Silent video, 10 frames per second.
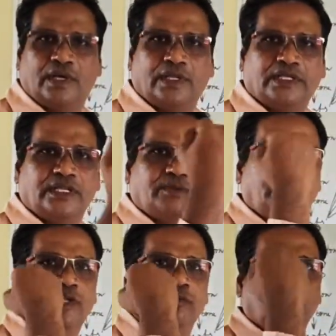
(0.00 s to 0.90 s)
This is
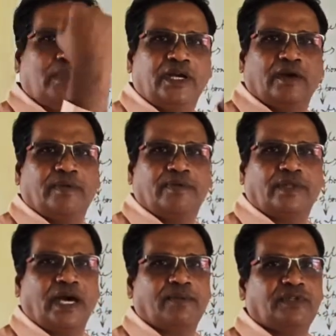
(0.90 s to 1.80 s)
knee movement of the
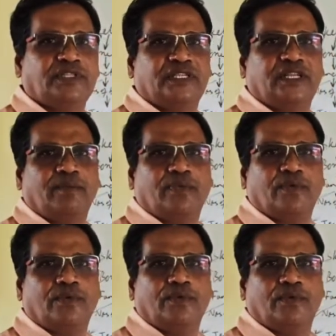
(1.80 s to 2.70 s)
arm. This is example.
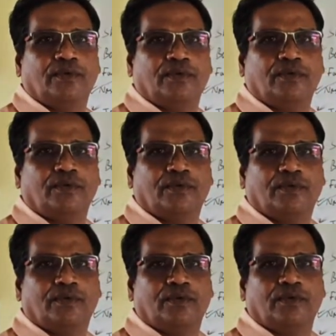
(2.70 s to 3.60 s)

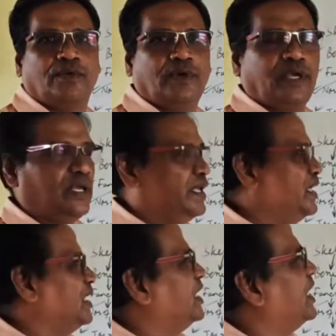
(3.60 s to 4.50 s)
Okay.
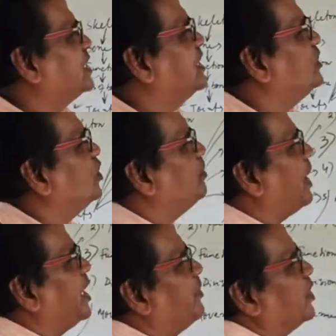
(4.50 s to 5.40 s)
Next is your
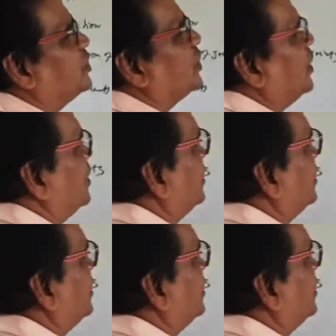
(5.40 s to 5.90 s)
pivot joints.